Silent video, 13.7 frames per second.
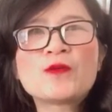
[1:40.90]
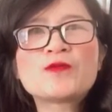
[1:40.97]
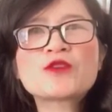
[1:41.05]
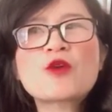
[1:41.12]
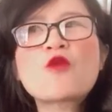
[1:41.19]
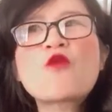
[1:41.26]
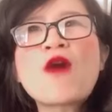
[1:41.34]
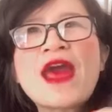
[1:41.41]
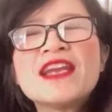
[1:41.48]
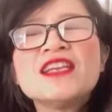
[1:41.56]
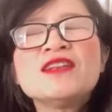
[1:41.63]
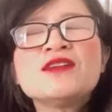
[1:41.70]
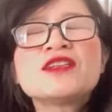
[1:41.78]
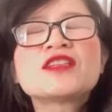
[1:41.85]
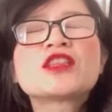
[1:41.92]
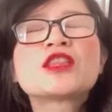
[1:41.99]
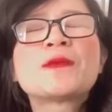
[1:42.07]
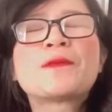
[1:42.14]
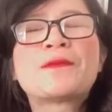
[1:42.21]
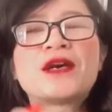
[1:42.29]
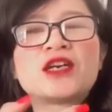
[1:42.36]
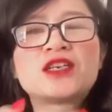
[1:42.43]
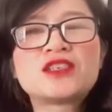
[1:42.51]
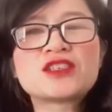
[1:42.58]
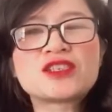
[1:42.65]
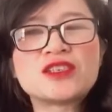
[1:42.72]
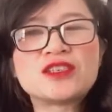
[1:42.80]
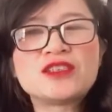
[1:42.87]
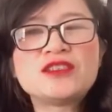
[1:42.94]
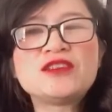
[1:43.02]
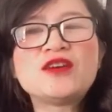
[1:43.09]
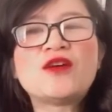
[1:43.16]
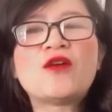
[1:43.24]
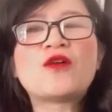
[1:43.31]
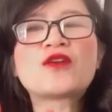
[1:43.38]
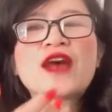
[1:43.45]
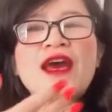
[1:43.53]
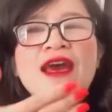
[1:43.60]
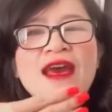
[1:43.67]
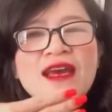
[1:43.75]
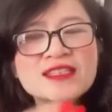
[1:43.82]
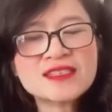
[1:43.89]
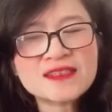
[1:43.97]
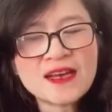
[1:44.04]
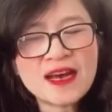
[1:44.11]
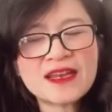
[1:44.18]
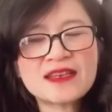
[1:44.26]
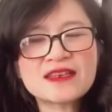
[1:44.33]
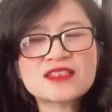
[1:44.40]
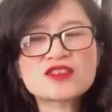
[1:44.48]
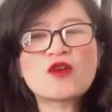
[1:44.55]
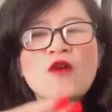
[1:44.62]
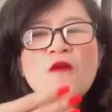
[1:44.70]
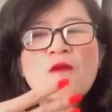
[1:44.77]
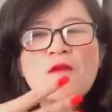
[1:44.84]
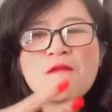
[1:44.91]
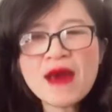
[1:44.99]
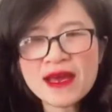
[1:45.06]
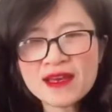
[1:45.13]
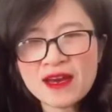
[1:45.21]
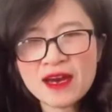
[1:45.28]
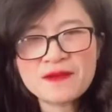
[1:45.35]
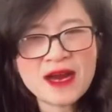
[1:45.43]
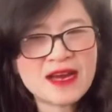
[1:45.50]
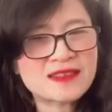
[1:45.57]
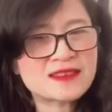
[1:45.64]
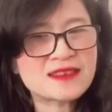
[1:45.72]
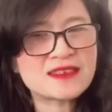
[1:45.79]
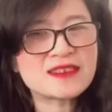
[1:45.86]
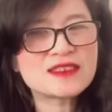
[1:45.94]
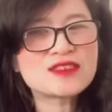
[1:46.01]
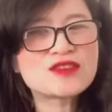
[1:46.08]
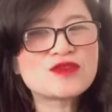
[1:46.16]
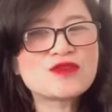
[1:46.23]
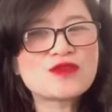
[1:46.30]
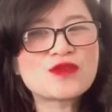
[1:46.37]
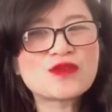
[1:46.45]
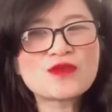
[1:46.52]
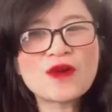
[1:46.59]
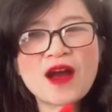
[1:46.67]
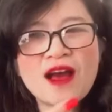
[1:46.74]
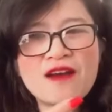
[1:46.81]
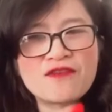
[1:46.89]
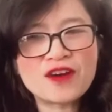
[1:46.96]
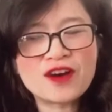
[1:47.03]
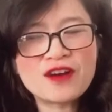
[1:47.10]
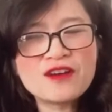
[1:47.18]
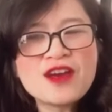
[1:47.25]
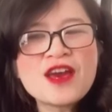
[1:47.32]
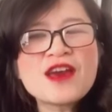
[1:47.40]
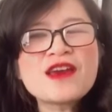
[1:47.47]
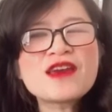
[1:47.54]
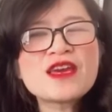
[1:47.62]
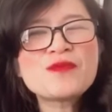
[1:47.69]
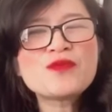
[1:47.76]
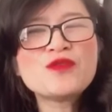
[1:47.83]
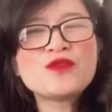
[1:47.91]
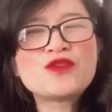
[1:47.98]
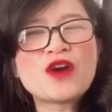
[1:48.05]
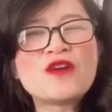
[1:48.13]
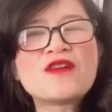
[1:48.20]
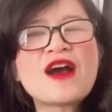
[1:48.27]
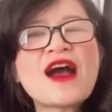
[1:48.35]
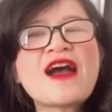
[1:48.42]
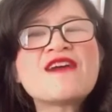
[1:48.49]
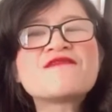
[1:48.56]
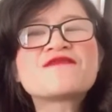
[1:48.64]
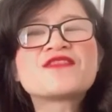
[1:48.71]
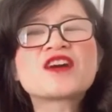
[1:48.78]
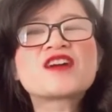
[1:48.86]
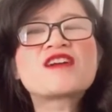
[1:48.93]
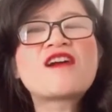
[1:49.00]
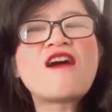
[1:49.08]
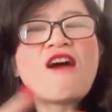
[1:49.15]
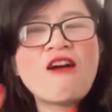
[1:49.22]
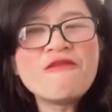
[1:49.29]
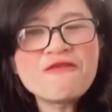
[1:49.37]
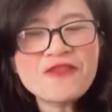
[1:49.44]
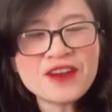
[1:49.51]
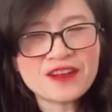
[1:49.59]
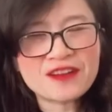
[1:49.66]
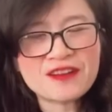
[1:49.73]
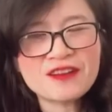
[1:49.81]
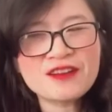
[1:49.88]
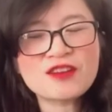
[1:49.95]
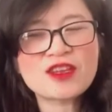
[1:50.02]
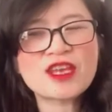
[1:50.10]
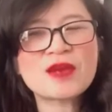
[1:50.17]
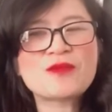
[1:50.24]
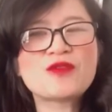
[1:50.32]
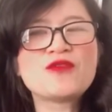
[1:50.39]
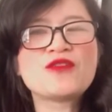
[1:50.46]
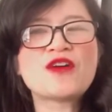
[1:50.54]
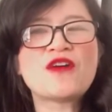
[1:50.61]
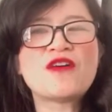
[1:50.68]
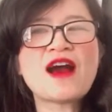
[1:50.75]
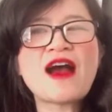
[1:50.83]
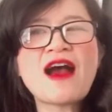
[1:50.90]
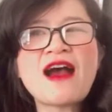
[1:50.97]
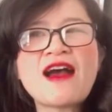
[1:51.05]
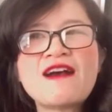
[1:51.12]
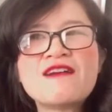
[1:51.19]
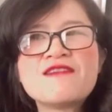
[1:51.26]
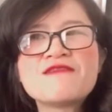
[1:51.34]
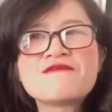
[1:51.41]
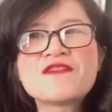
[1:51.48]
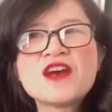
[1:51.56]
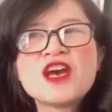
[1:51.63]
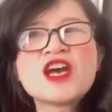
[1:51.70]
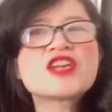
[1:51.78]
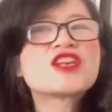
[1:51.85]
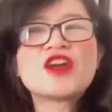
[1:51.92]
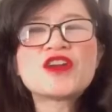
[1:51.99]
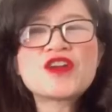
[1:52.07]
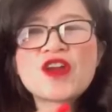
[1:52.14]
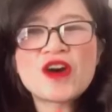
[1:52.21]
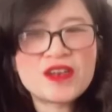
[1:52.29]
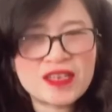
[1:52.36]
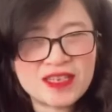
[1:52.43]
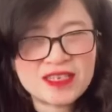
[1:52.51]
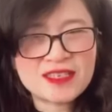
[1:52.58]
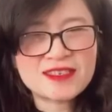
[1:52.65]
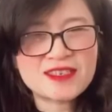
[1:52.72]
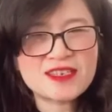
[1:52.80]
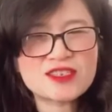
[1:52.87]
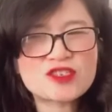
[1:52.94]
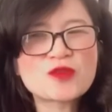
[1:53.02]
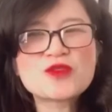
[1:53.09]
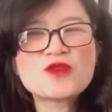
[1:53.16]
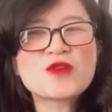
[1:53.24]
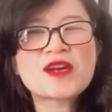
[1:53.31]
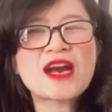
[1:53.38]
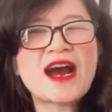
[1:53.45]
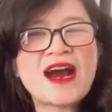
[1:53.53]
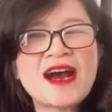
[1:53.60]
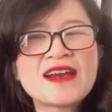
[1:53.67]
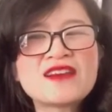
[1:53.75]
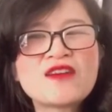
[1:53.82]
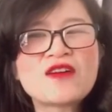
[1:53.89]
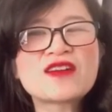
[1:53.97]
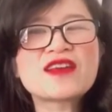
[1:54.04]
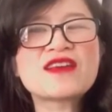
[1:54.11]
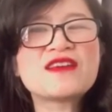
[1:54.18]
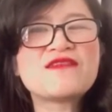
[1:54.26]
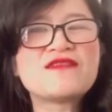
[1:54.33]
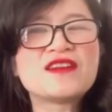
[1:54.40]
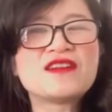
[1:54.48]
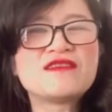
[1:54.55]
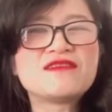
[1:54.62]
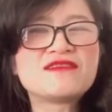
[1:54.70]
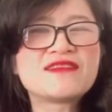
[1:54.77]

when the person or the hairstylist or makeup artist, whoever, if you don't have the confidence, if you don't have the knowledge, so you cannot even